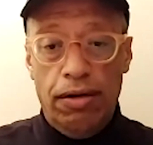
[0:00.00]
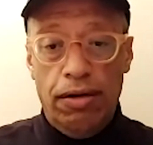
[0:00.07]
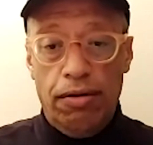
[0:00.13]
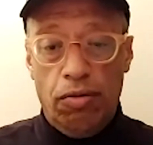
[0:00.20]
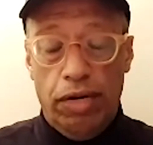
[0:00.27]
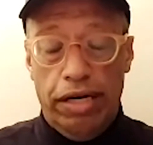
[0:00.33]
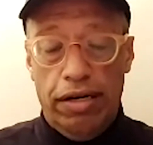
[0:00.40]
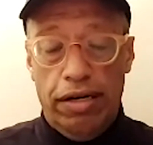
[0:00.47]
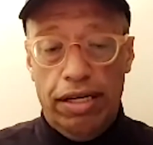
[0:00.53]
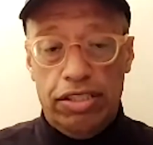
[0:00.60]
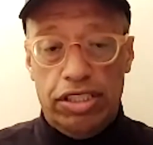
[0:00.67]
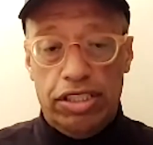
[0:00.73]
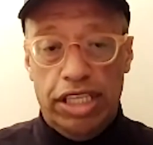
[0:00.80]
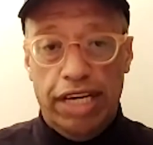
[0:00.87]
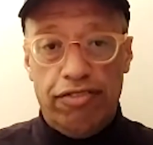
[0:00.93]
But
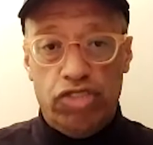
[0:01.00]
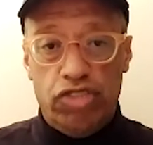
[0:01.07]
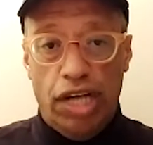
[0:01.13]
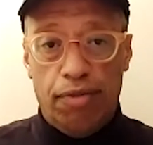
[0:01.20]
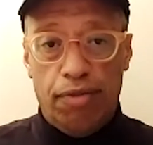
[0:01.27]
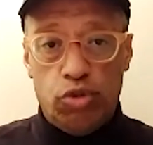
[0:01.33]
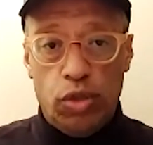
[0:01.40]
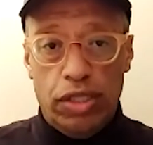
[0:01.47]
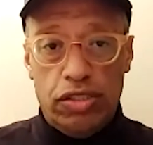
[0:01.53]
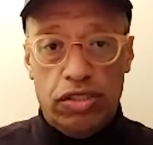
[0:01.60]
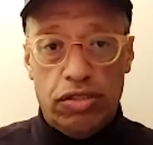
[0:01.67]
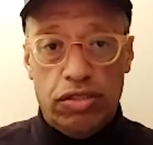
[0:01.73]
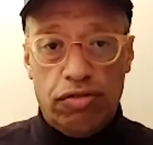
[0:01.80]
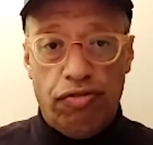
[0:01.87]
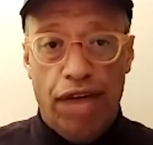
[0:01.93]
here's the thing:
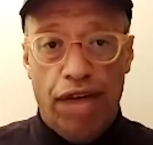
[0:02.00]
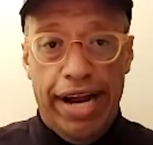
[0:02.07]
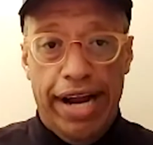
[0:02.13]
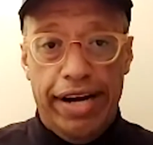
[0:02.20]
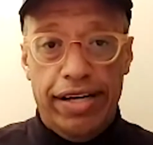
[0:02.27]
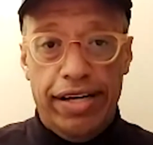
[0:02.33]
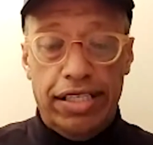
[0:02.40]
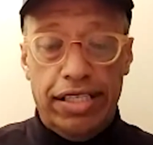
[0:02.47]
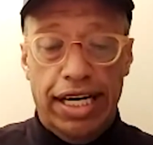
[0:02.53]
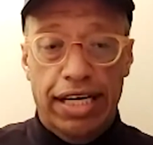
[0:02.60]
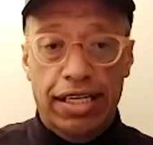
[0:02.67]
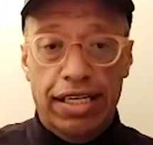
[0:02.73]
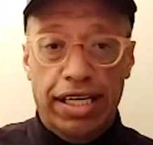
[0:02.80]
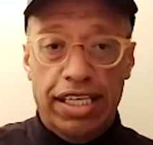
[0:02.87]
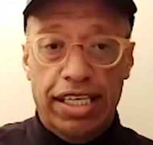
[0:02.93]
if it wasn't for
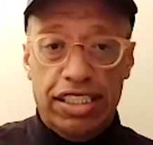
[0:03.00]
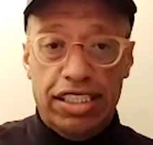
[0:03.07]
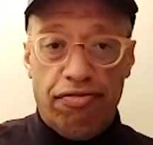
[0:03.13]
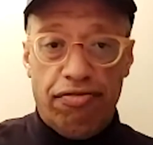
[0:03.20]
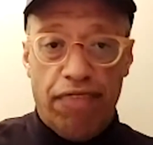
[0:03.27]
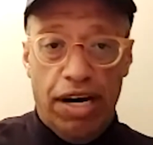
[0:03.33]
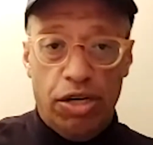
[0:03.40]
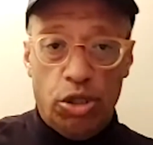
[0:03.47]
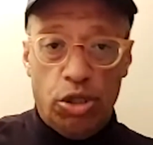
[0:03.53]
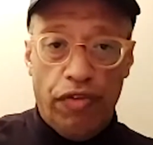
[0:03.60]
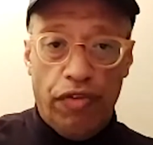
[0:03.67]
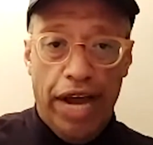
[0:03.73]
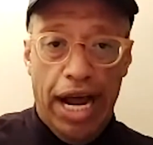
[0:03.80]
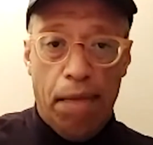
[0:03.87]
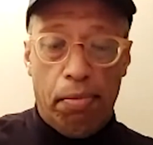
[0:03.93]
Apple, if we have to scratch
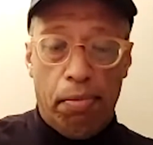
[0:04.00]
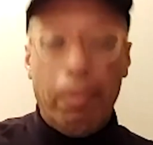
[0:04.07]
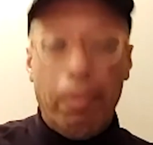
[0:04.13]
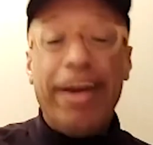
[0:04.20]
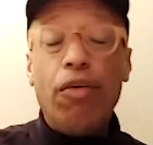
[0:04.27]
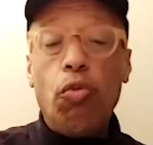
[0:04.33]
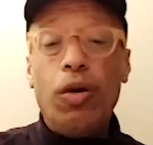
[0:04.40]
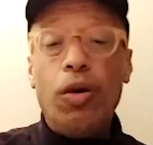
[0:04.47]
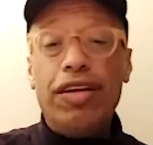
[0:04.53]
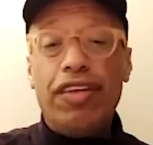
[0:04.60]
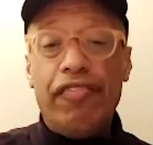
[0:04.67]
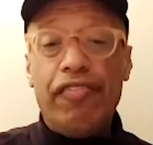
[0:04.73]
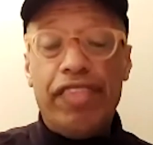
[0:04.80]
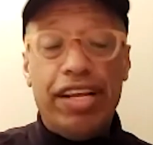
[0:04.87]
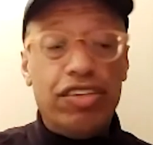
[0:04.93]
everything in Apple, would
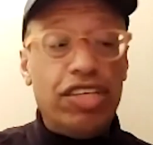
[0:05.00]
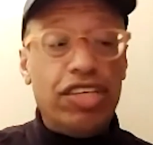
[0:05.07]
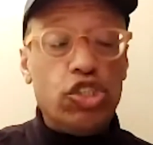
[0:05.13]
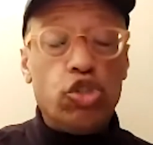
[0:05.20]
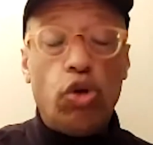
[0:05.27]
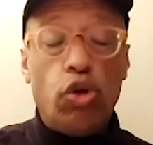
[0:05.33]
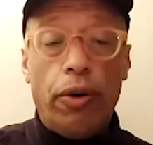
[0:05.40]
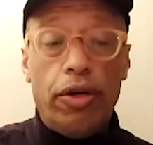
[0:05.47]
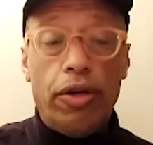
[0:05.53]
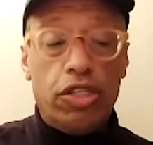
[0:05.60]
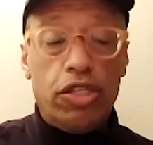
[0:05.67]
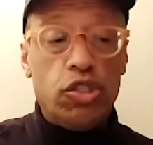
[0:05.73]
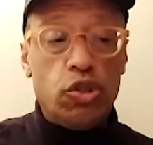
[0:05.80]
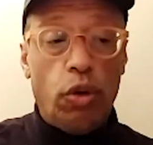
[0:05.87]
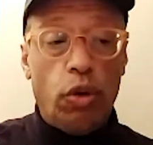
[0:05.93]
Steve Jobs
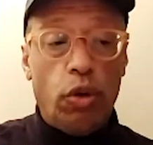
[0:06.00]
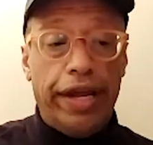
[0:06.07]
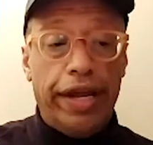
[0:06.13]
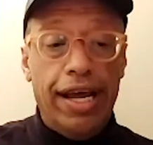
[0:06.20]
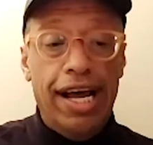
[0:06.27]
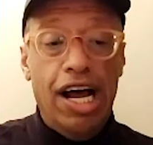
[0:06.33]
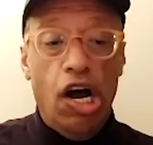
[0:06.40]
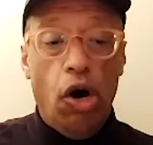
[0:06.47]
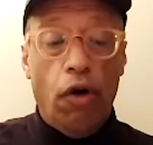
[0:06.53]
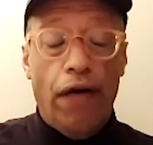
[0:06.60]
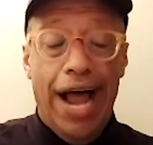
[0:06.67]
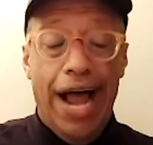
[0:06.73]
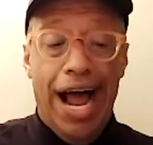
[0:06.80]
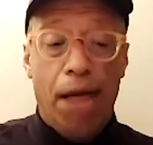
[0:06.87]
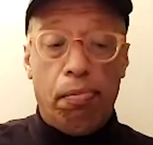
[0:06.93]
have the same
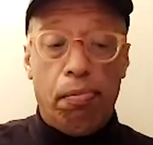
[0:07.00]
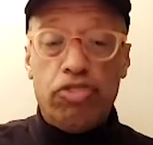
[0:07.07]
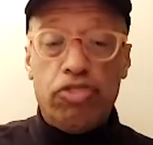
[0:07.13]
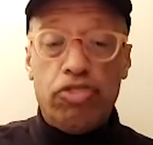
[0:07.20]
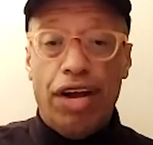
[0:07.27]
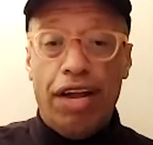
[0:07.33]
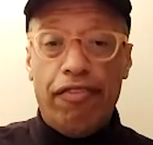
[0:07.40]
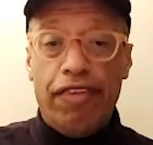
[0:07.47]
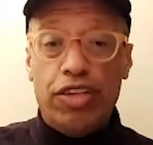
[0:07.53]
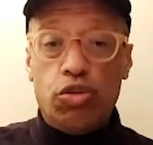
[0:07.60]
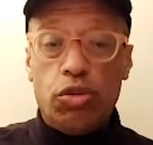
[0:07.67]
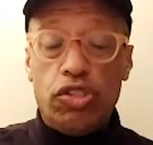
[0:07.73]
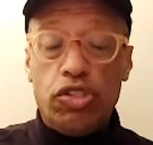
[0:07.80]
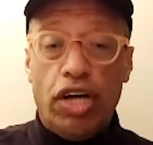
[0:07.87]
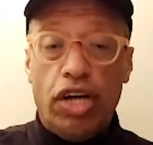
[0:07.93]
relevance or would have the
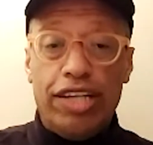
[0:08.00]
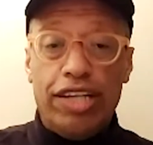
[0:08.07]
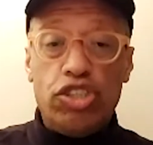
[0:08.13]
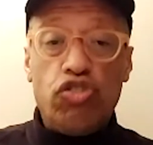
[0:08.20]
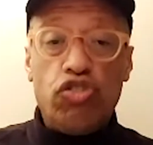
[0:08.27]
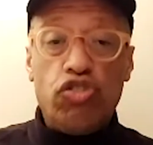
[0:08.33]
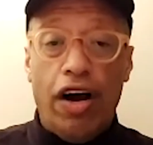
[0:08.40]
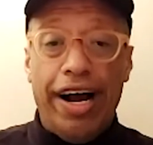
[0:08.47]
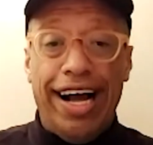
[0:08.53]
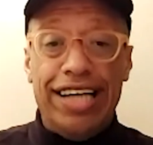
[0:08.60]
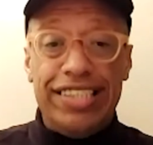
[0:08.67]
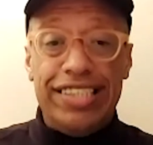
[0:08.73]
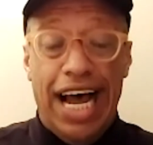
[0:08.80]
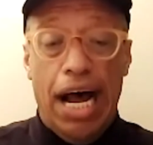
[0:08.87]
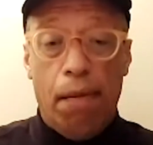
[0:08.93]
same credibility
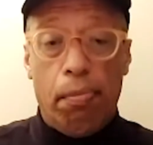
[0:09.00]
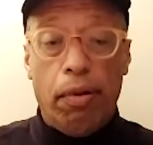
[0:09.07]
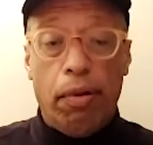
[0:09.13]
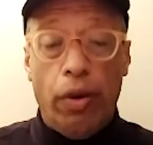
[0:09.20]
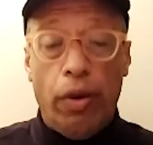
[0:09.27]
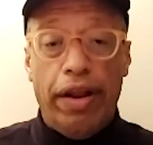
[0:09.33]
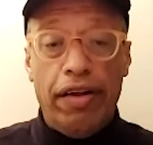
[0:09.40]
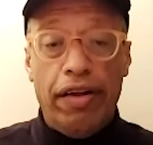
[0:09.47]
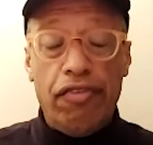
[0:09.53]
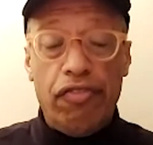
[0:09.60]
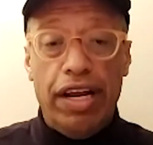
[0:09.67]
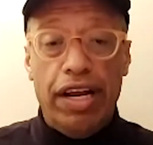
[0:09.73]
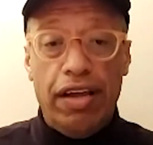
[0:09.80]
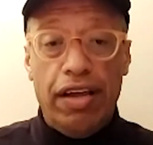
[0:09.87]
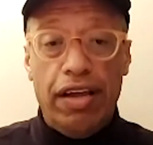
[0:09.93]
as a
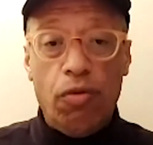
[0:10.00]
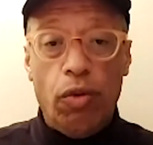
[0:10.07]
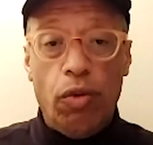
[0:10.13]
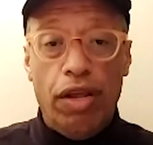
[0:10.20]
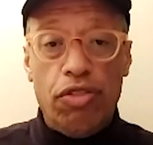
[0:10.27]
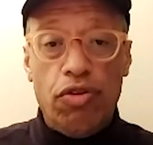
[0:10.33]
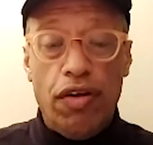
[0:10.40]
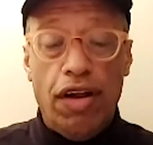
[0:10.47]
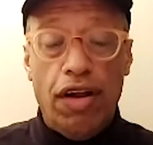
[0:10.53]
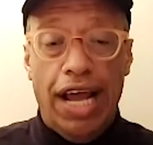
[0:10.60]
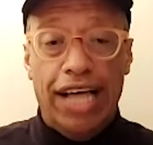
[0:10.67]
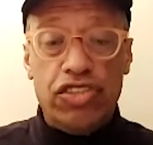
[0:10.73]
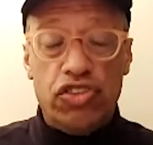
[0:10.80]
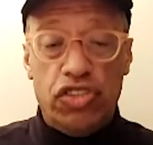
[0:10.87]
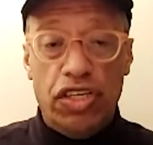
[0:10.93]
personal brand? I don't
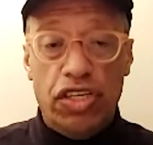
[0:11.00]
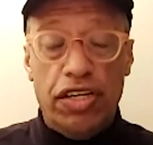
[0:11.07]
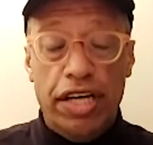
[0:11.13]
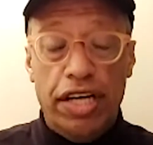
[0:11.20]
think so.